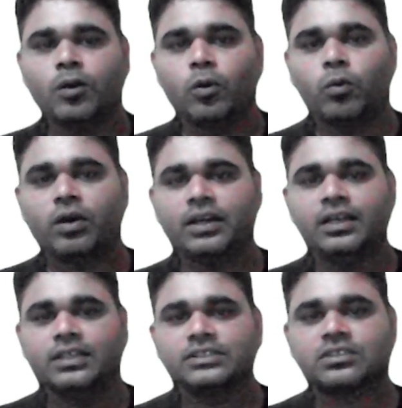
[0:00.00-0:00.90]

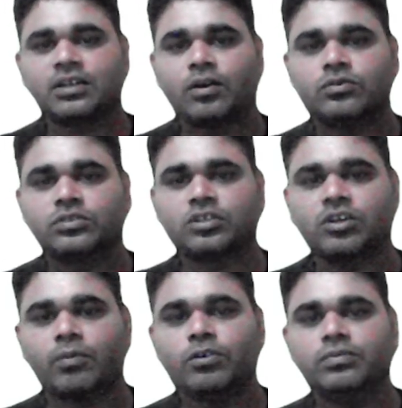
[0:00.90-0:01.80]
Why? So, now the
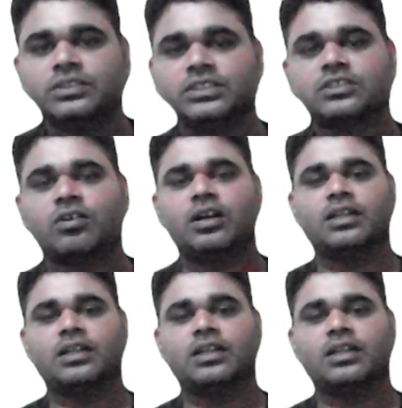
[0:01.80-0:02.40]
WBC is called as